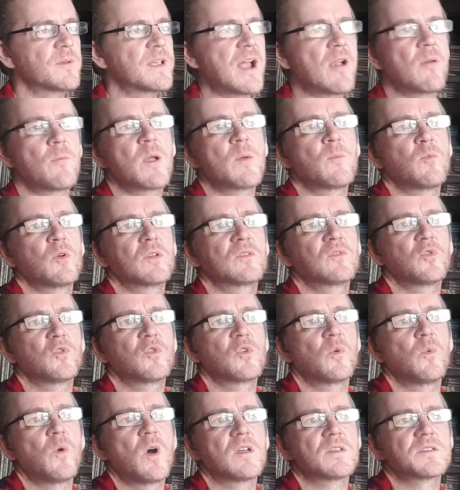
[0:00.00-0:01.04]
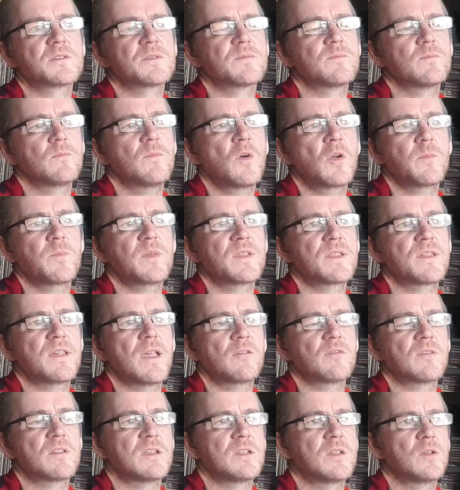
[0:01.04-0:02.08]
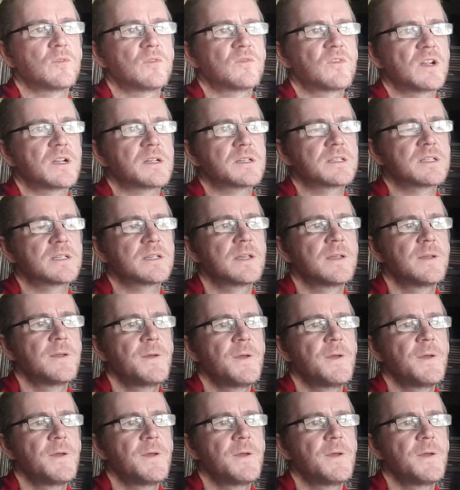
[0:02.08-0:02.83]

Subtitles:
I can't remember what tour it was. Might have been Sounds of the Universe.